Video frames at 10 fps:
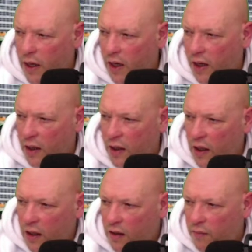and
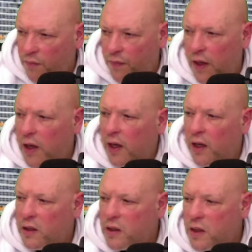Nick,
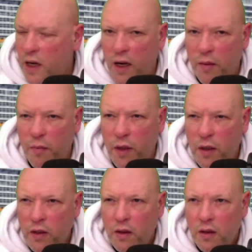and
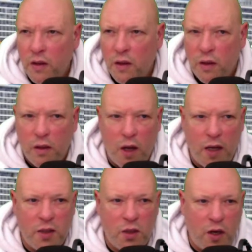
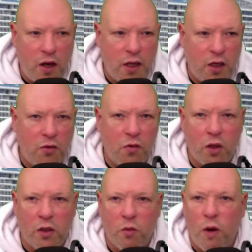nice to know that you've
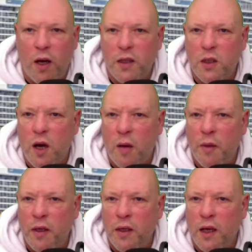got the right
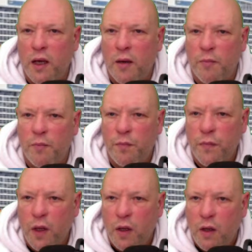timing there.
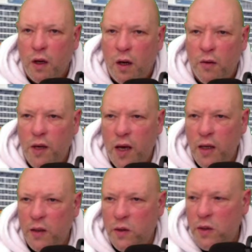
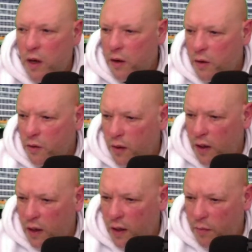Okay, so
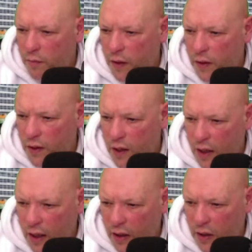the
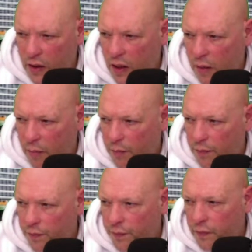next step.
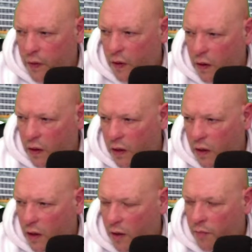
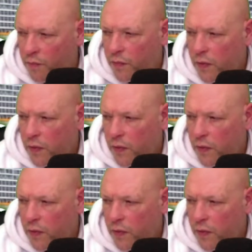So